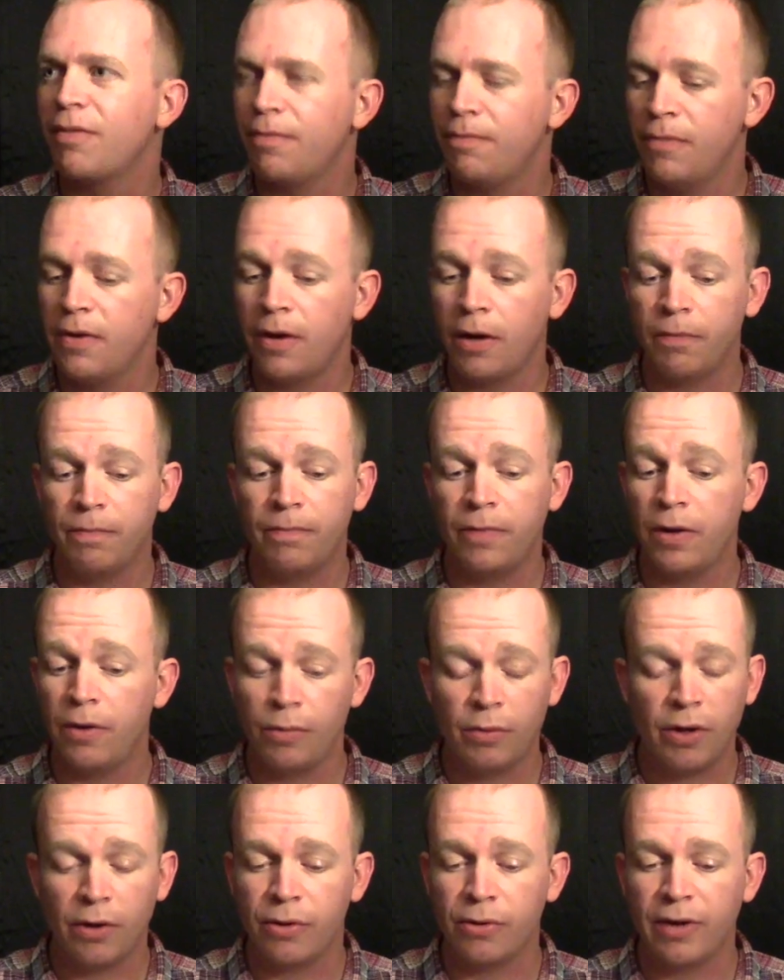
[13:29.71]
very
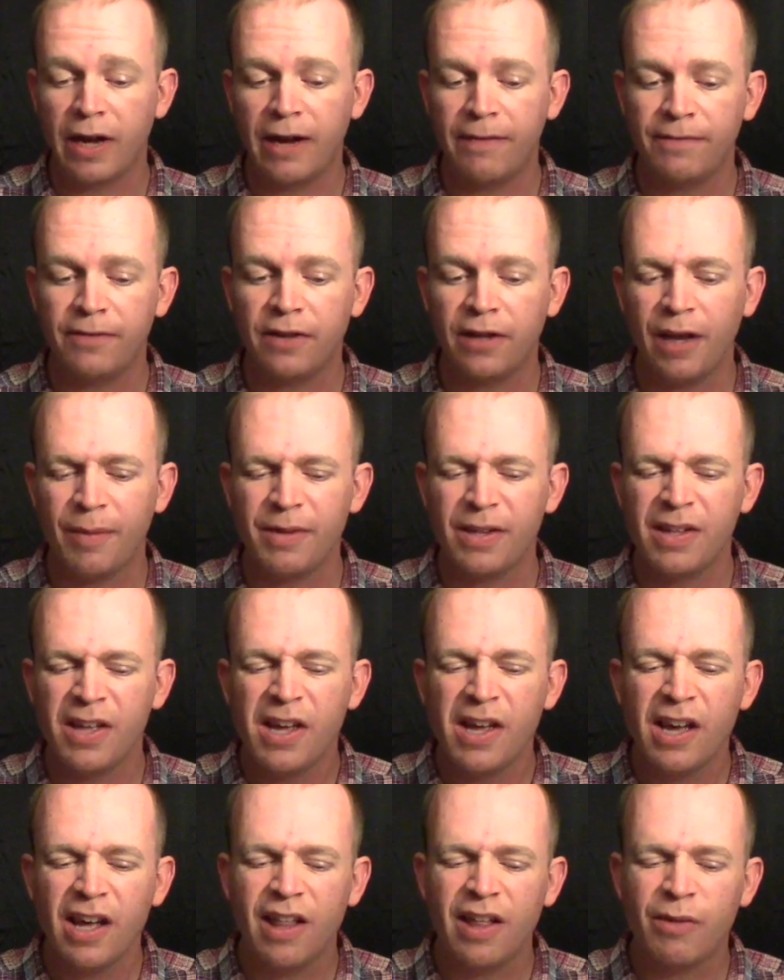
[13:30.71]
well crafted. I mean,
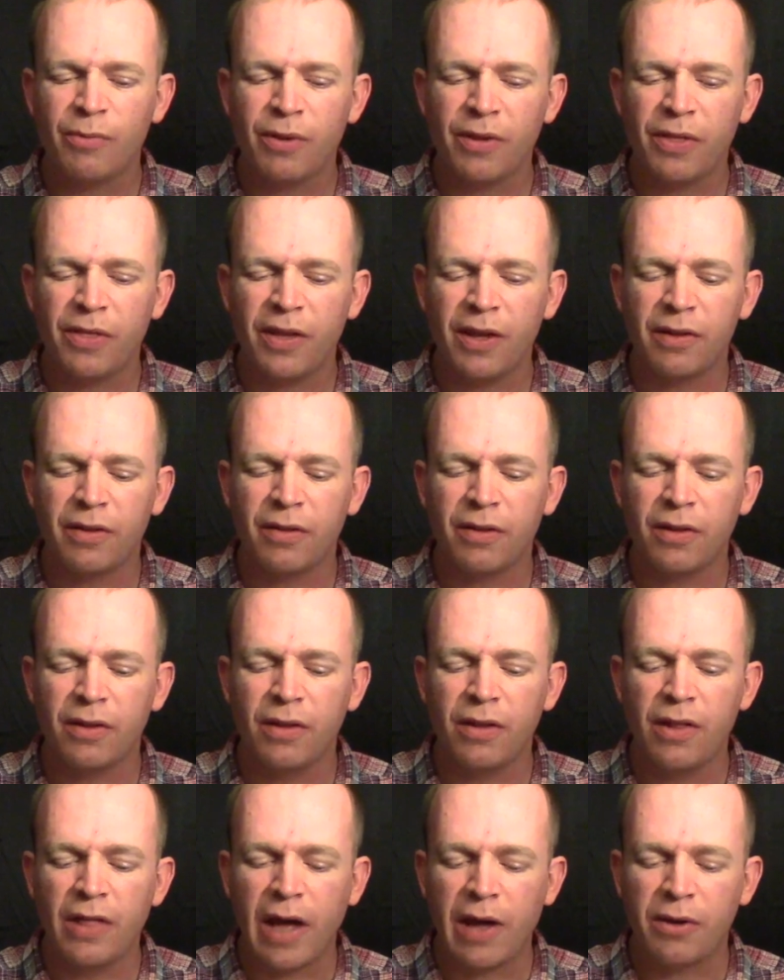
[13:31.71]
I think one thing
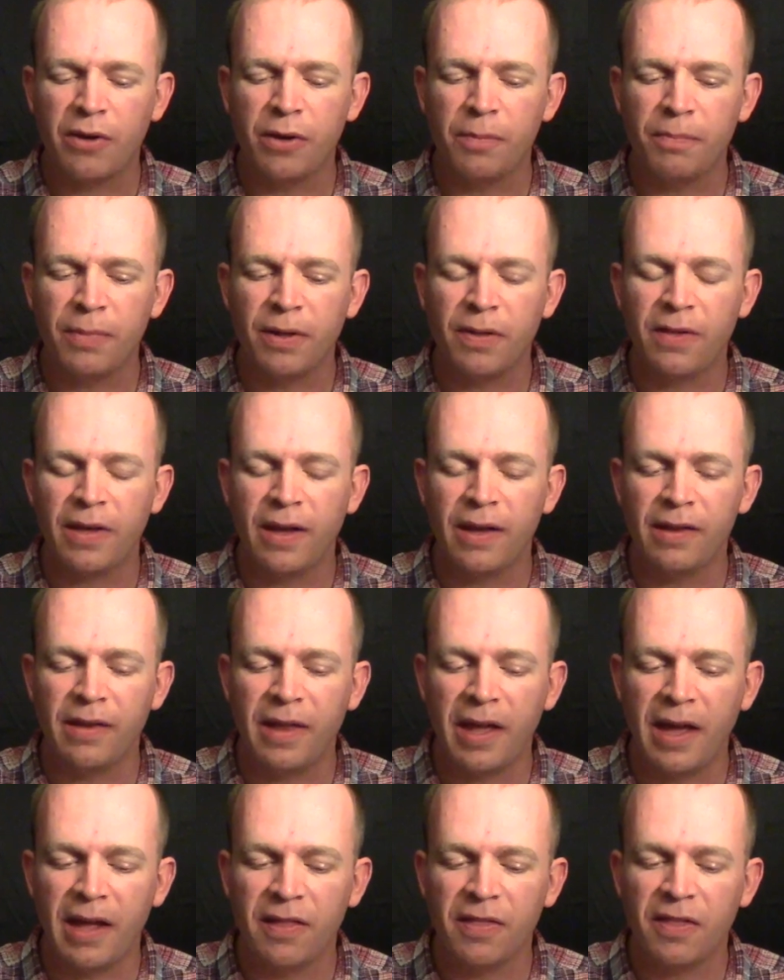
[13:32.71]
that could be said
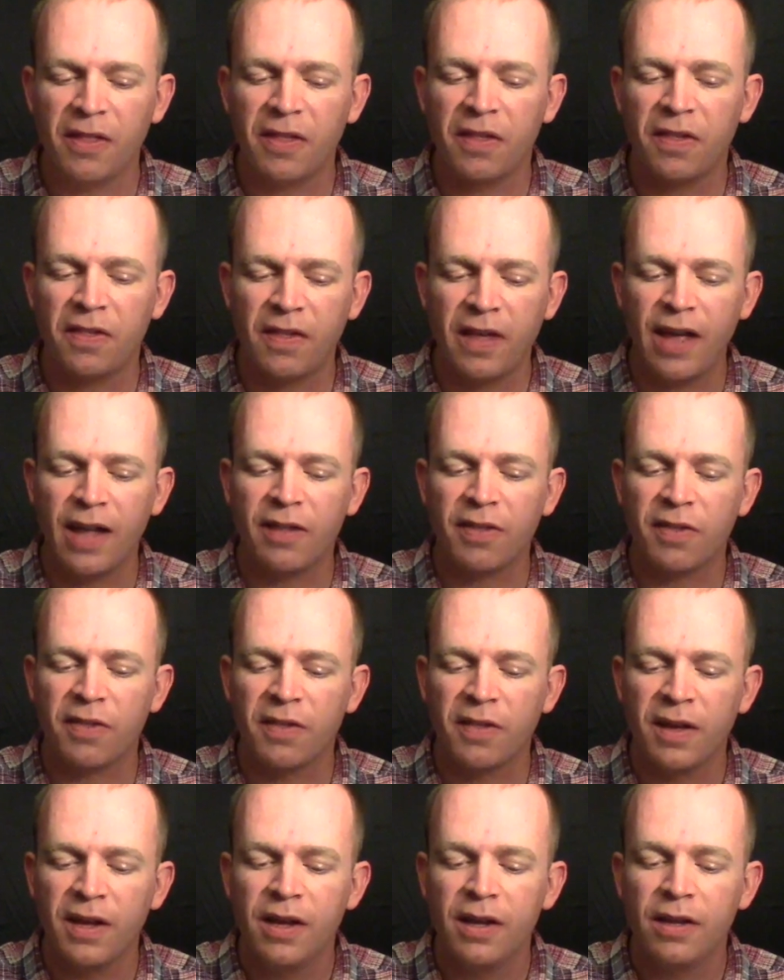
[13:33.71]
that the
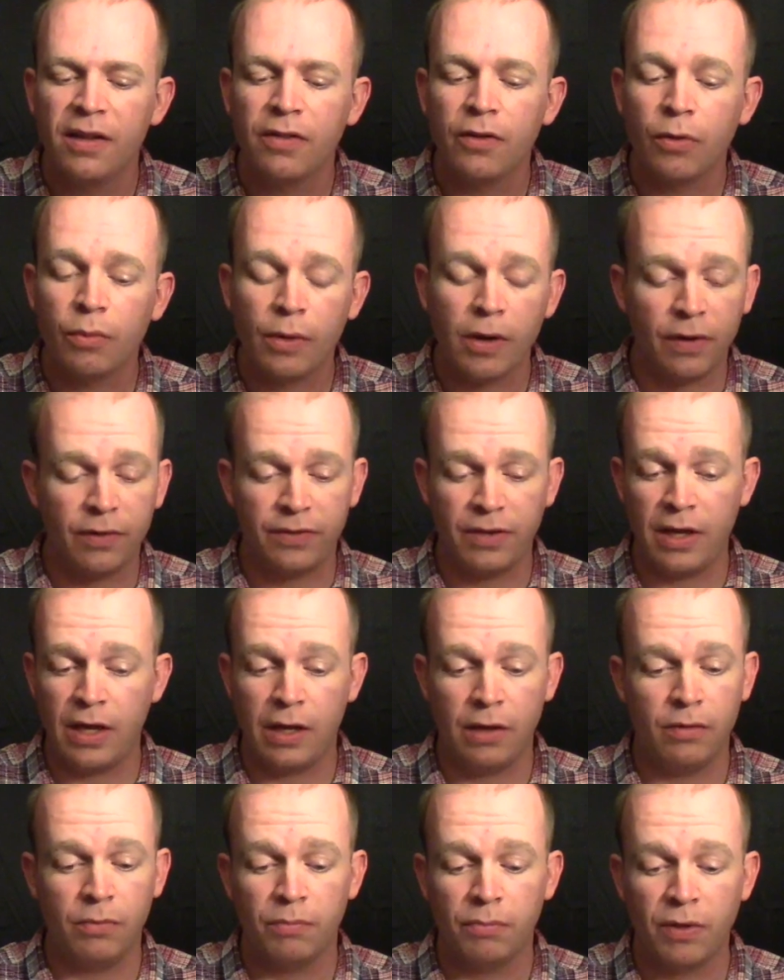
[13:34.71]
sets, they're well
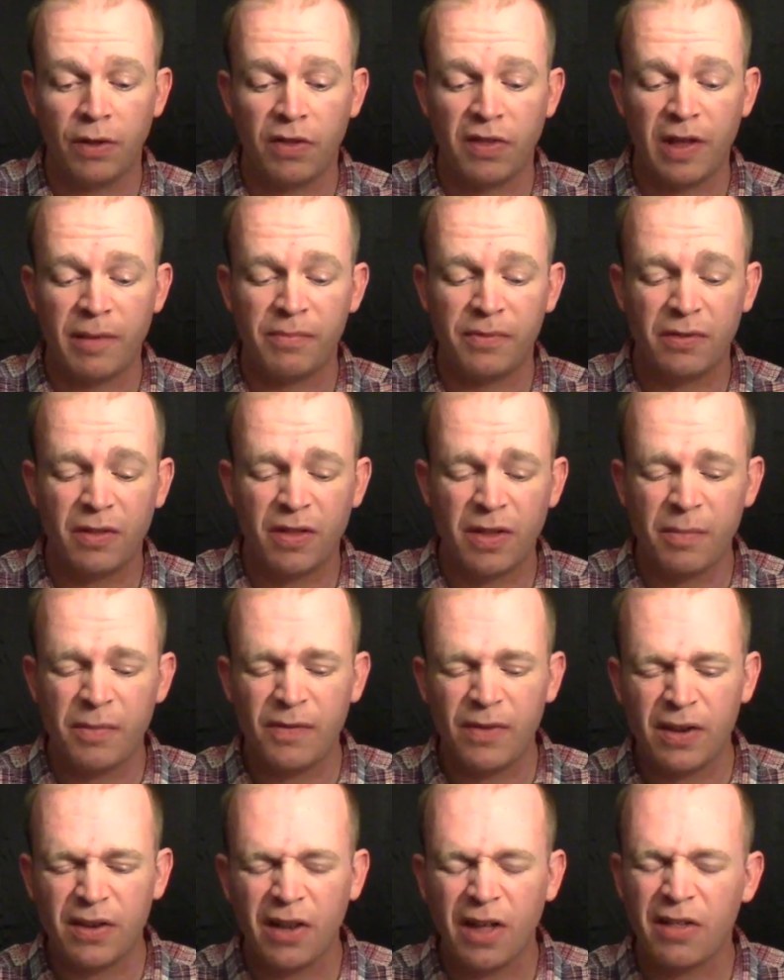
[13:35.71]
done, but some of
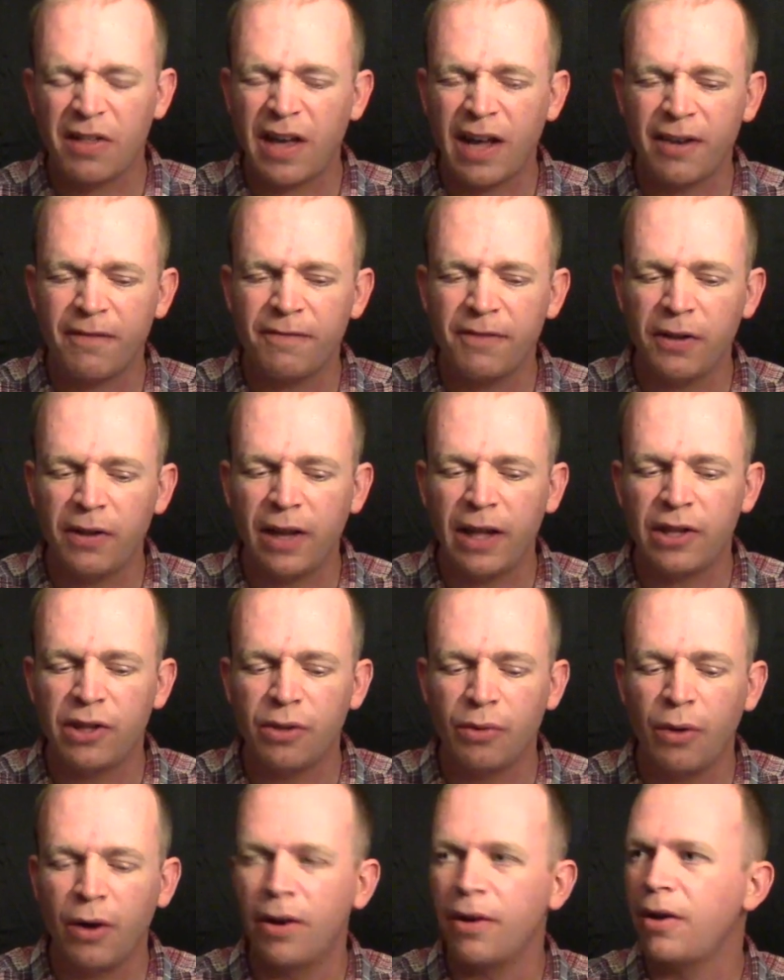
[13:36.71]
it does kind of feel like
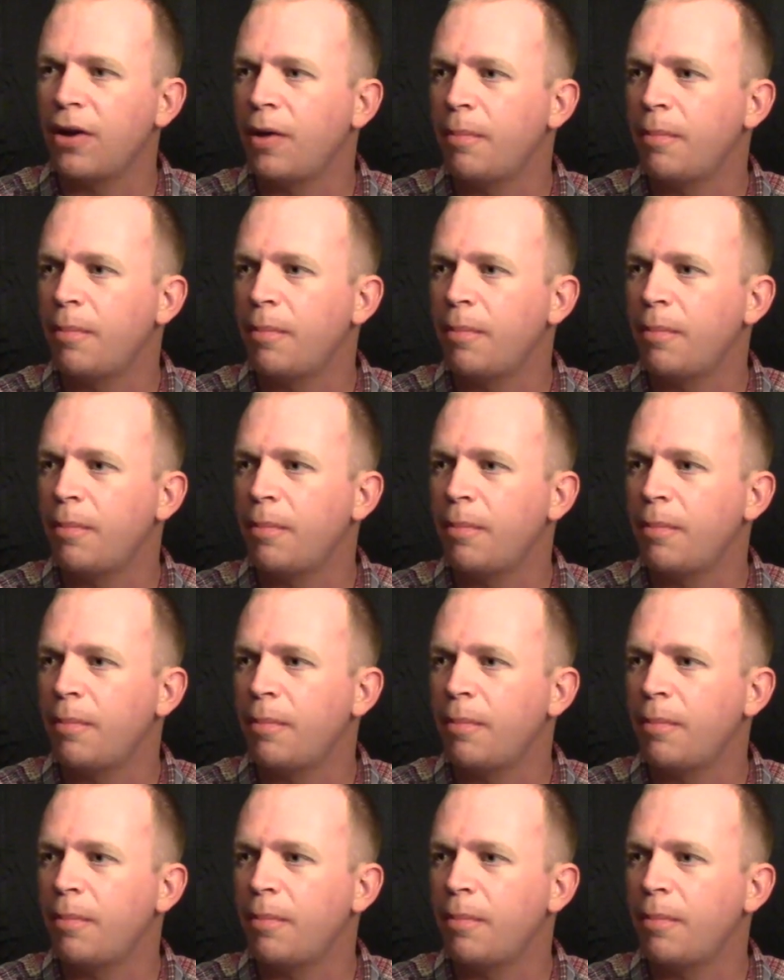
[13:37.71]
you are in a